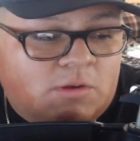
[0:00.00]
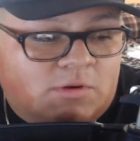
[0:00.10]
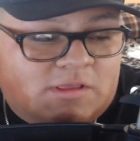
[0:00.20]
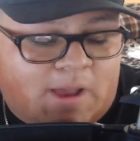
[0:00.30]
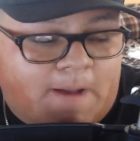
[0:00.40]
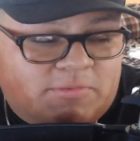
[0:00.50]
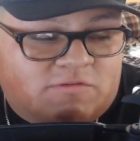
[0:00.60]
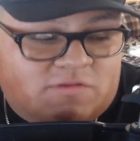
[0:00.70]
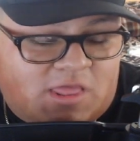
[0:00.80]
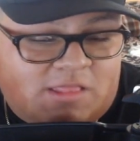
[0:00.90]
when it comes to
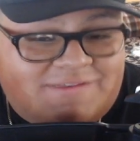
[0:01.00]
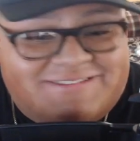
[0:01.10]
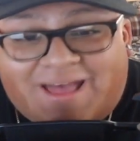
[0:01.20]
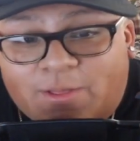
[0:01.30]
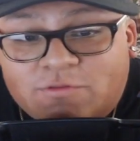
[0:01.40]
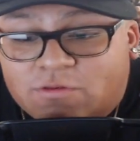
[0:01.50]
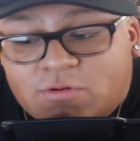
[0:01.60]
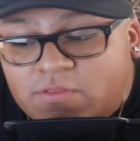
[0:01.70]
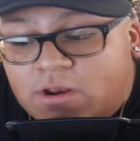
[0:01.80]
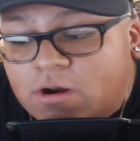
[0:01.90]
signing these talents here
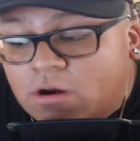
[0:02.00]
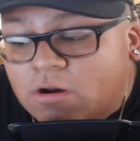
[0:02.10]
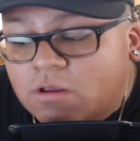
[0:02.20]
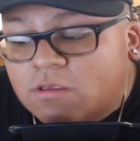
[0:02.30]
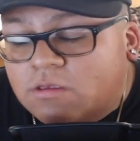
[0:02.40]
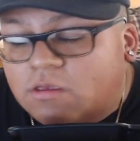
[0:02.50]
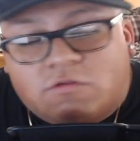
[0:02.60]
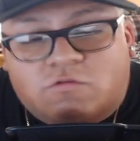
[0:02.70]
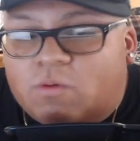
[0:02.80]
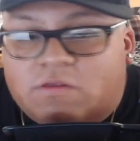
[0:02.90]
and there, he's
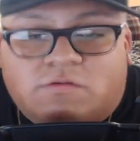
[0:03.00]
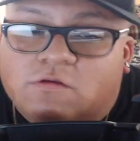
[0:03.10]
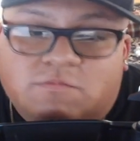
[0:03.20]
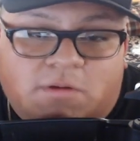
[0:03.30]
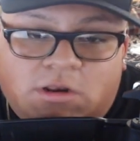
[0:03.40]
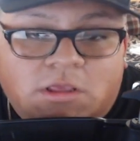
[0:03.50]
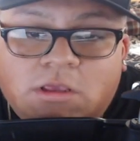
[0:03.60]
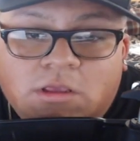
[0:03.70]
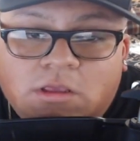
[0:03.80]
just wasting his money.